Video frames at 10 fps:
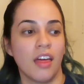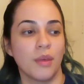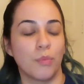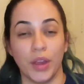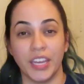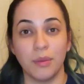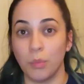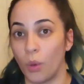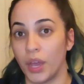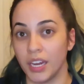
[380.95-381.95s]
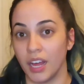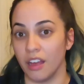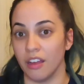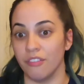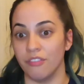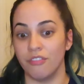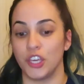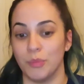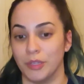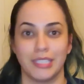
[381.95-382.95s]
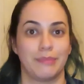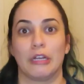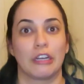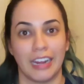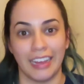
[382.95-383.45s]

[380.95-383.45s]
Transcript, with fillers: the breaking point of human spirit,